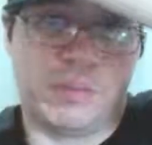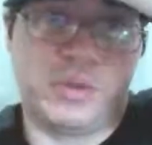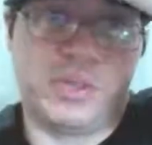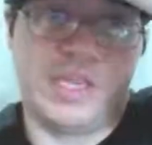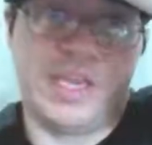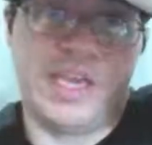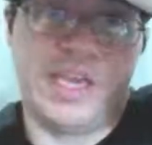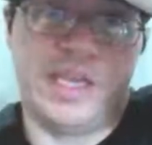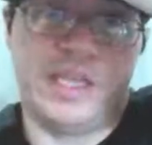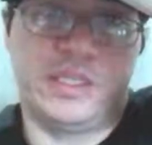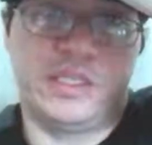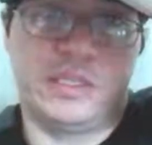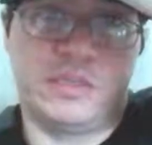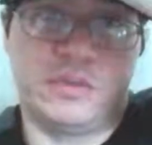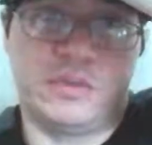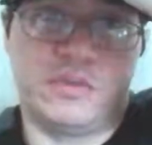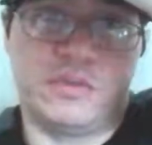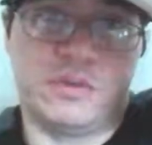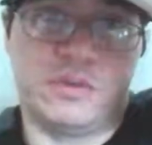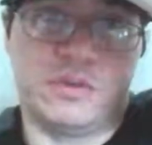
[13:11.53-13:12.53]
a
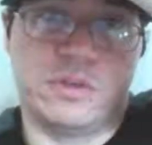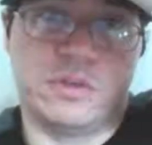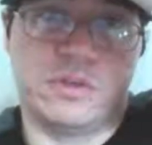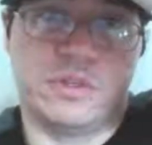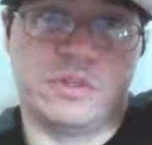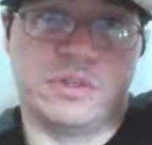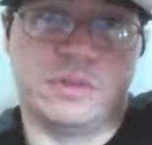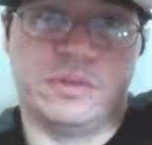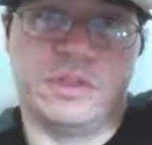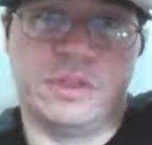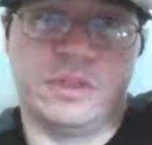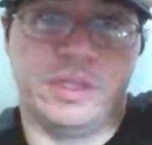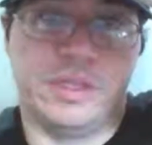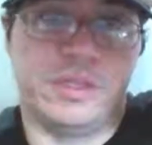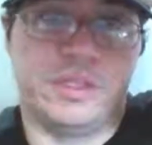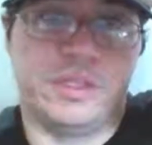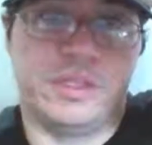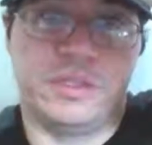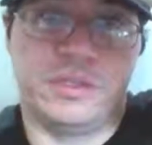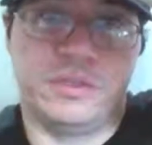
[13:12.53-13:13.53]
plate or the
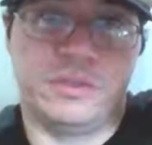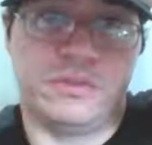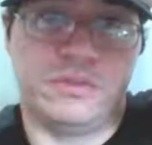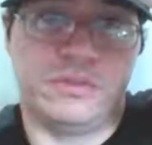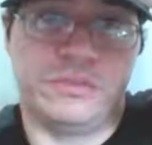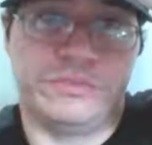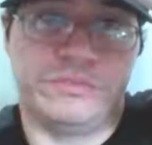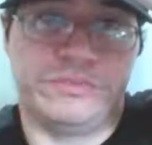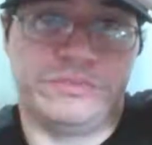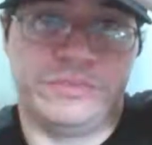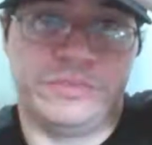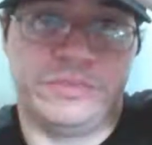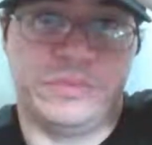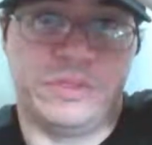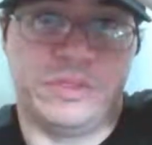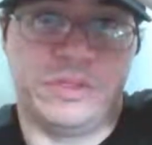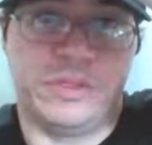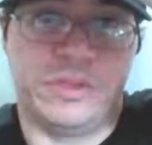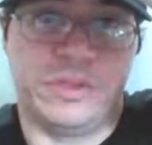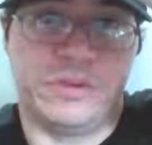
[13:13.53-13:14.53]
lid to,
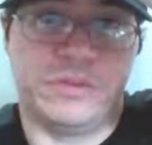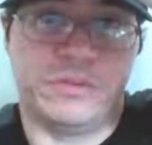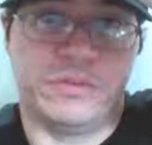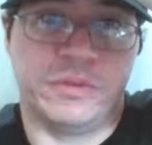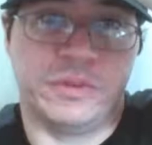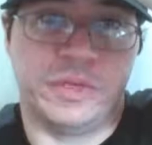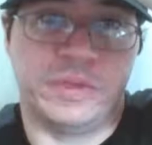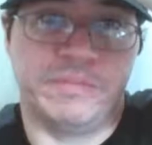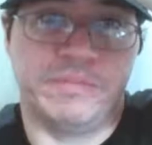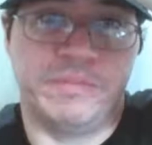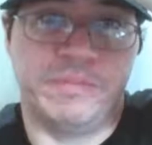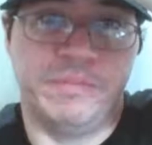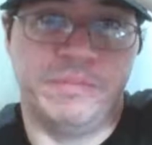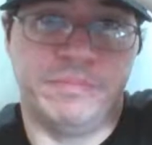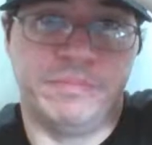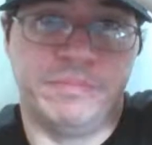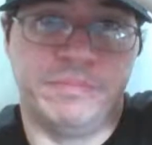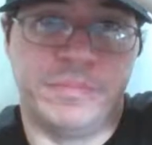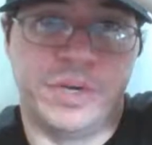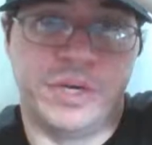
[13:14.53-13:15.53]
you know, a
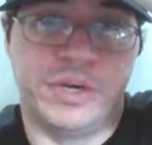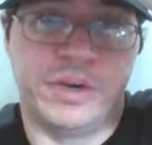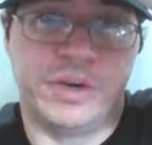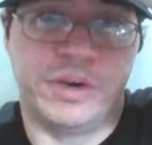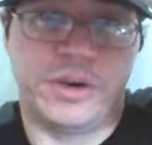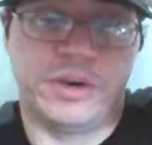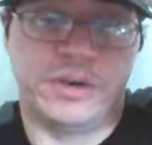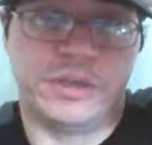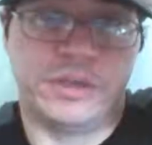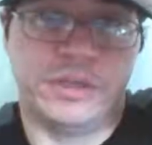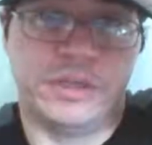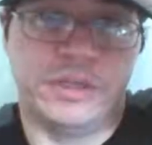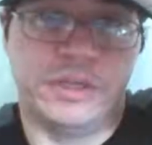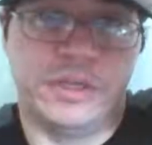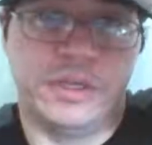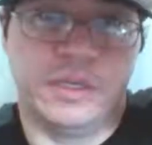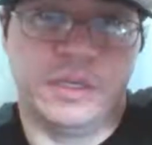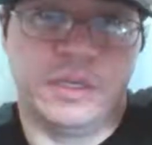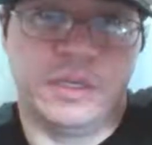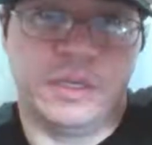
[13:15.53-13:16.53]
butter
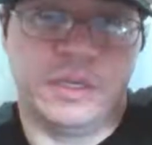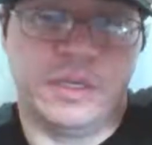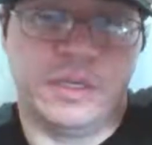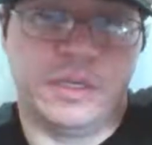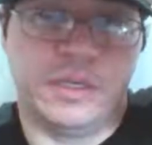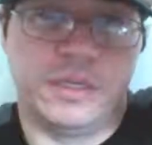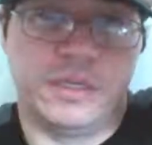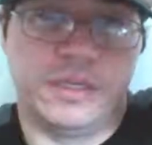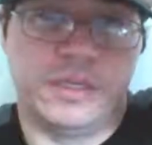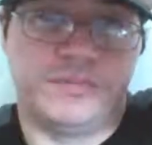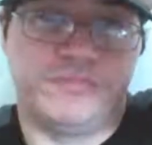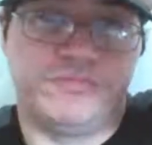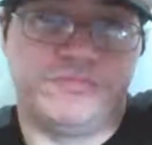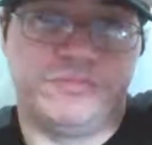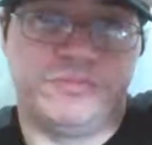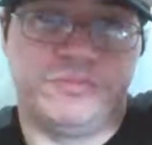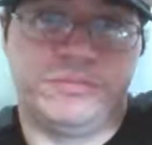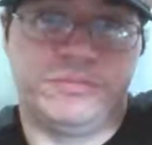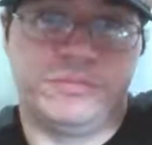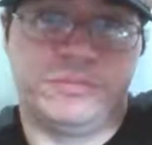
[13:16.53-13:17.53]

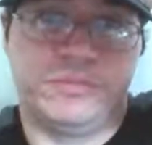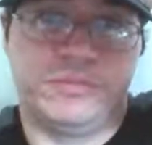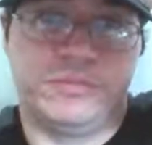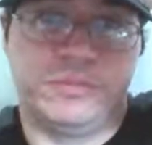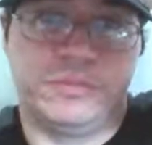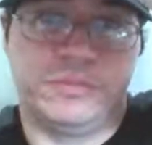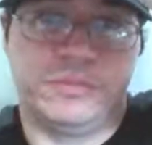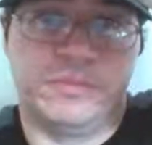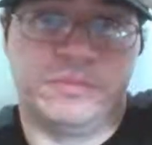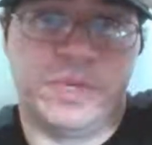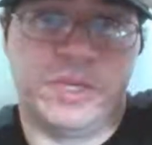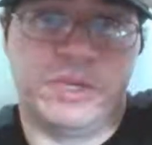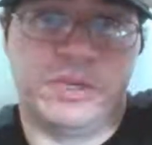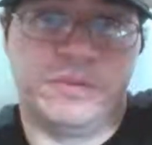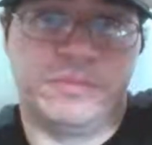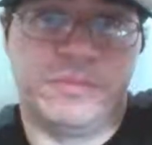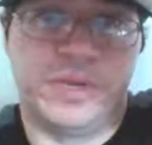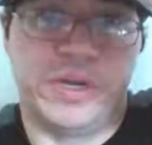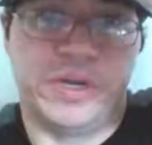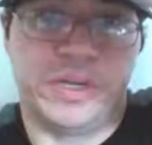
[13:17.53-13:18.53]

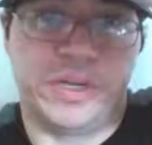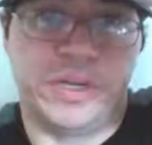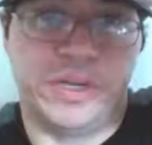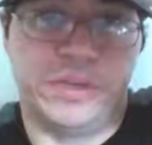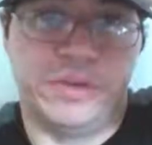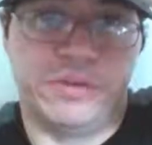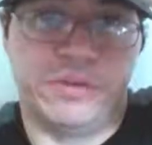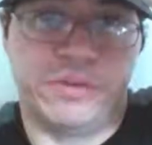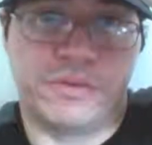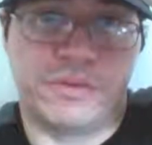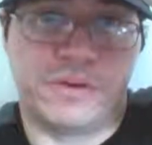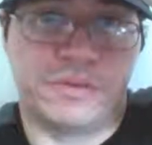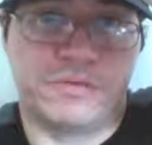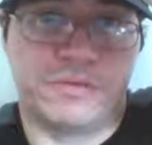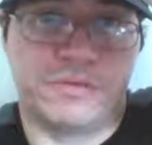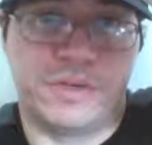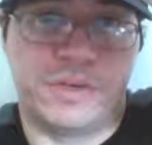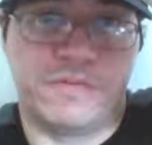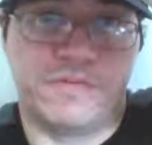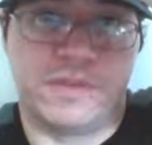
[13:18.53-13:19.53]
bucket or
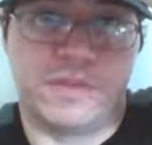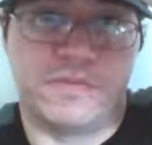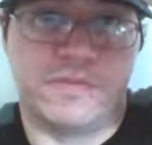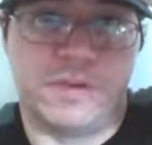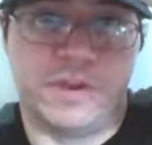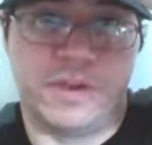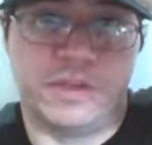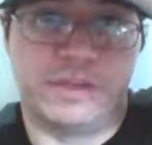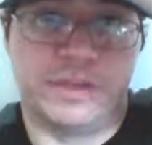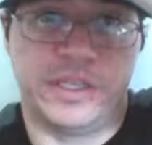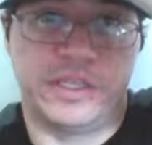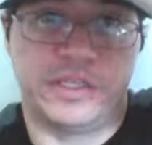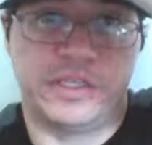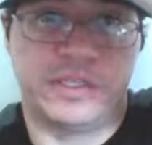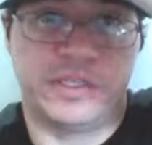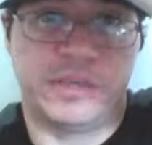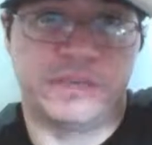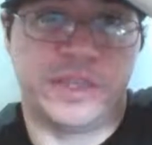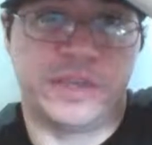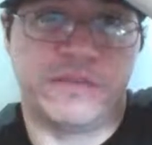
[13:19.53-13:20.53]
whatever you want that's
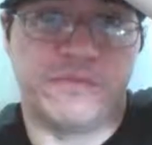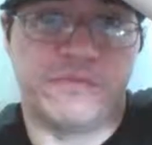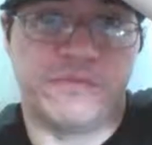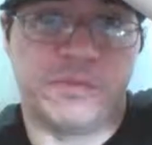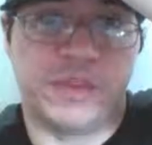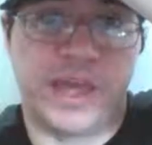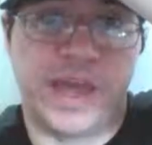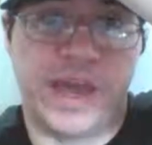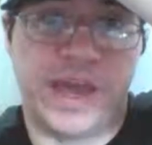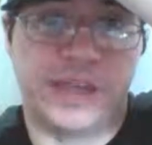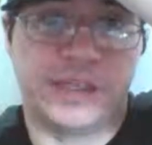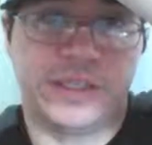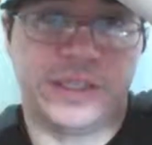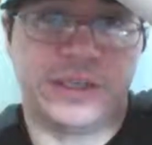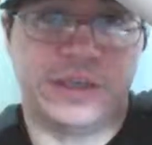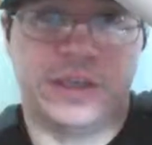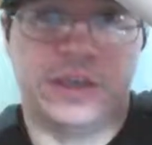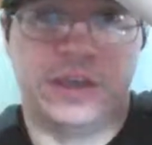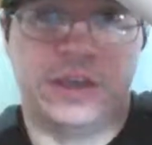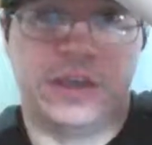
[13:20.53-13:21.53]
something
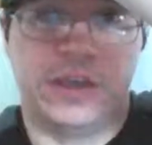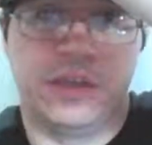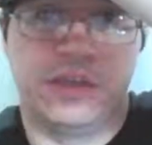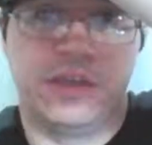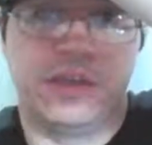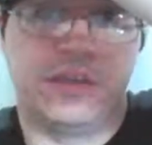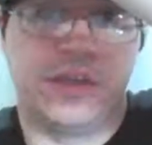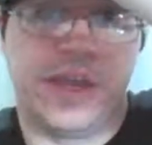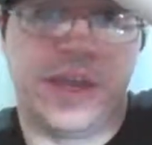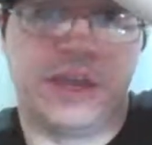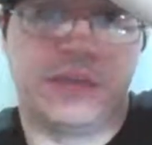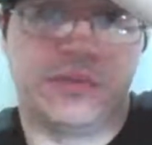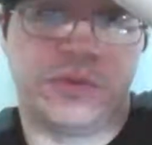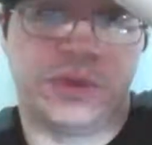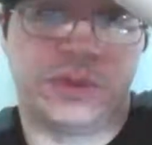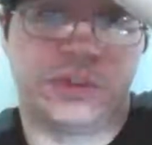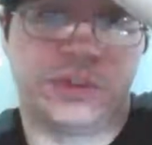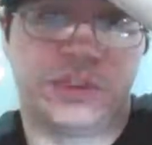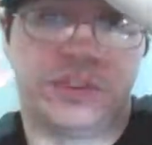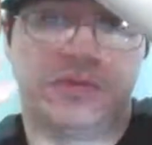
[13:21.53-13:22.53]
flat. Your hand
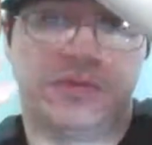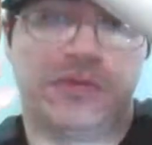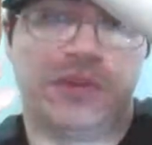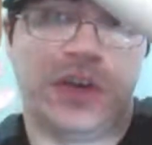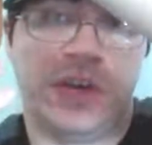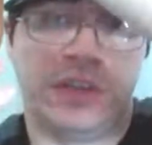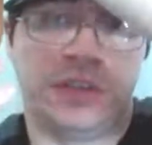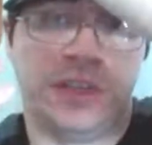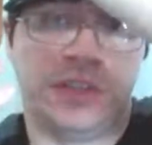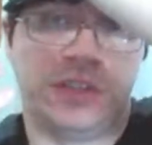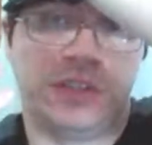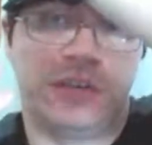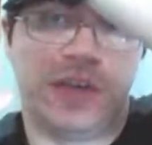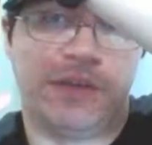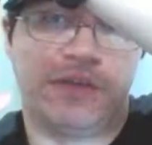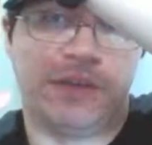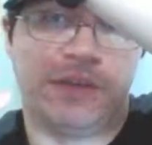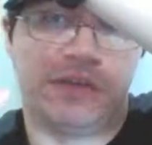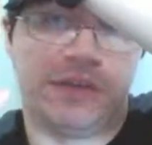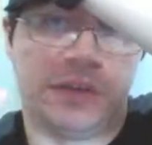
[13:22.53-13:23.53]
works just fine unless you
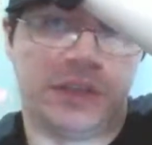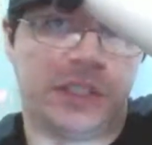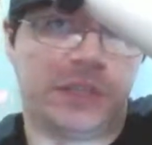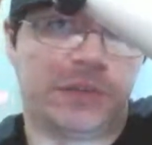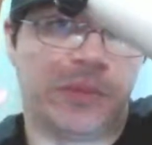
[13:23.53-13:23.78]
have a really